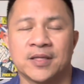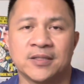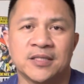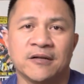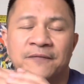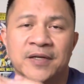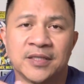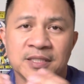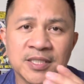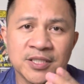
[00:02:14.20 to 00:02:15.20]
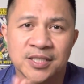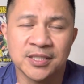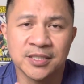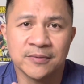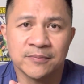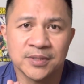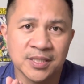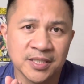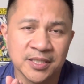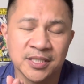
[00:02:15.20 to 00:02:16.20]
it'll fit a
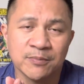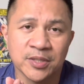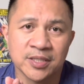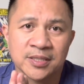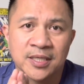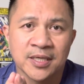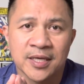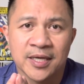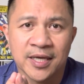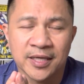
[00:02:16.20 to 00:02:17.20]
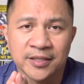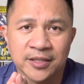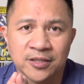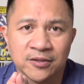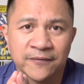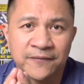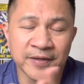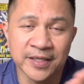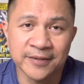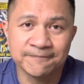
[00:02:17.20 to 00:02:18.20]
CGC books, and it'll
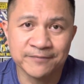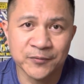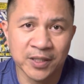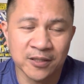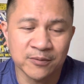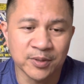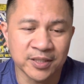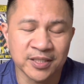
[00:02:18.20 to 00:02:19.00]
fit regular books.